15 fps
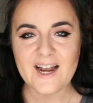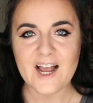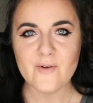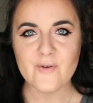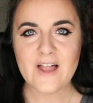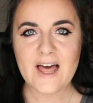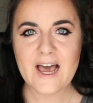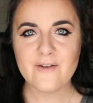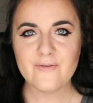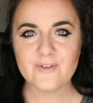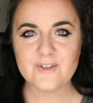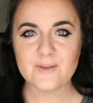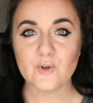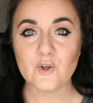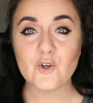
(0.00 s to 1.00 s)
I will have
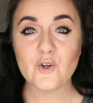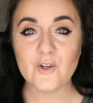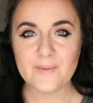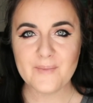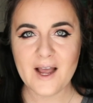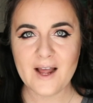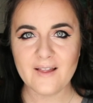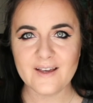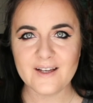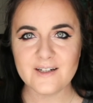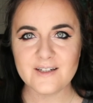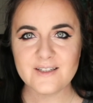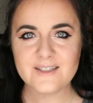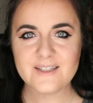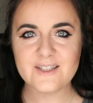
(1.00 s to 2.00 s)
some cream
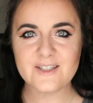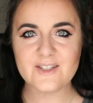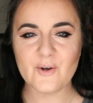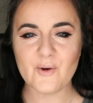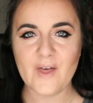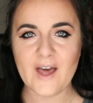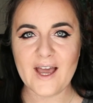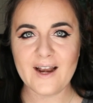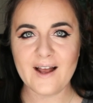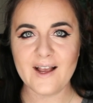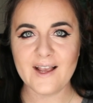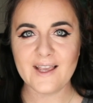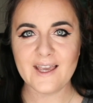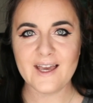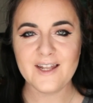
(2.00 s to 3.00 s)
highlighters so that
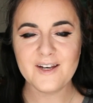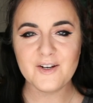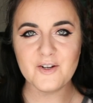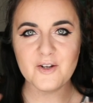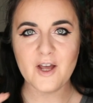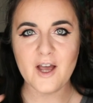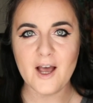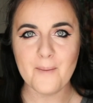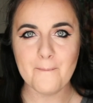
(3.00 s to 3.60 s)
I can